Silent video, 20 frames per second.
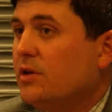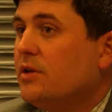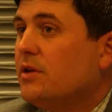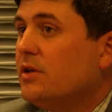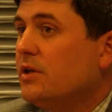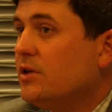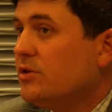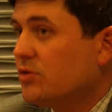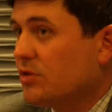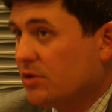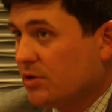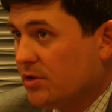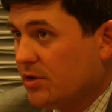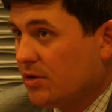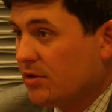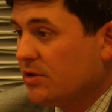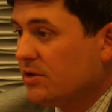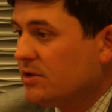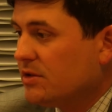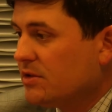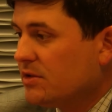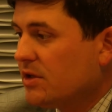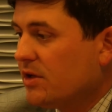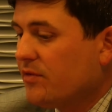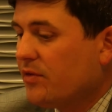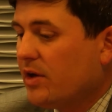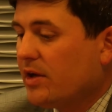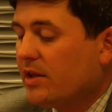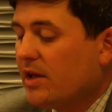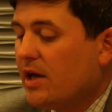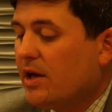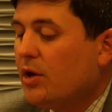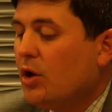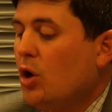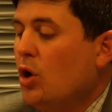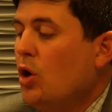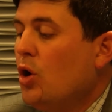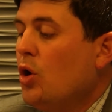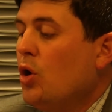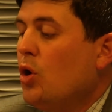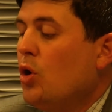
the district attorneys and stuff like that,